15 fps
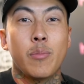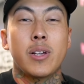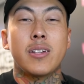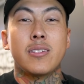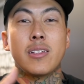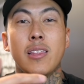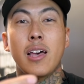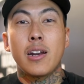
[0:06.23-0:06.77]

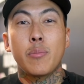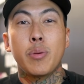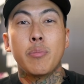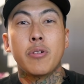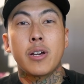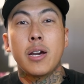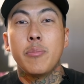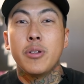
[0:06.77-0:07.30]
because a lot of
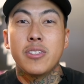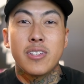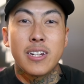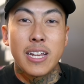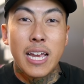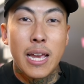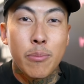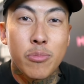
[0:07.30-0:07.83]
people come into
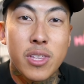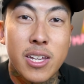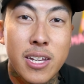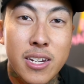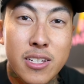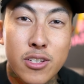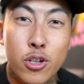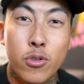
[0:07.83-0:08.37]
the game
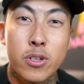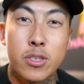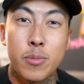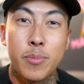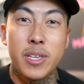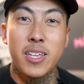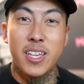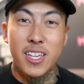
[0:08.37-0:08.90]
thinking it's going to
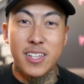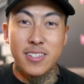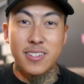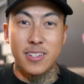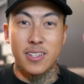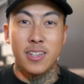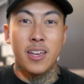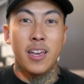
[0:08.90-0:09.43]
be easy.